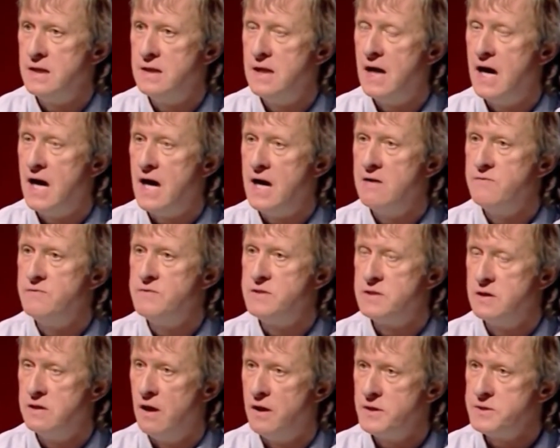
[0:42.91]

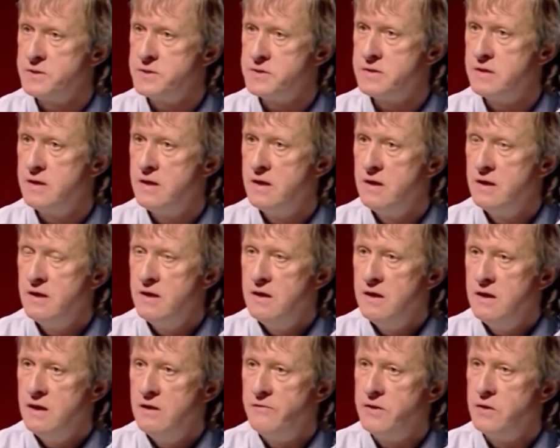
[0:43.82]
lives lost
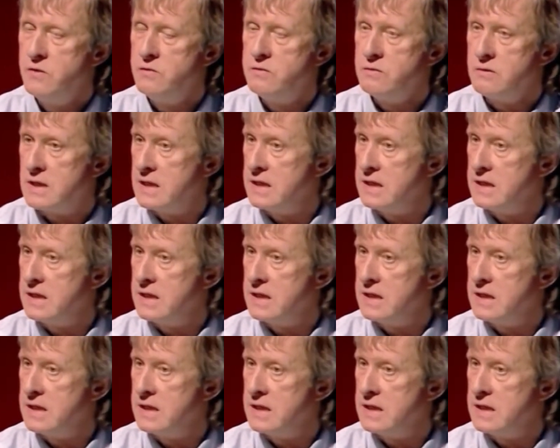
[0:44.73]
if you'd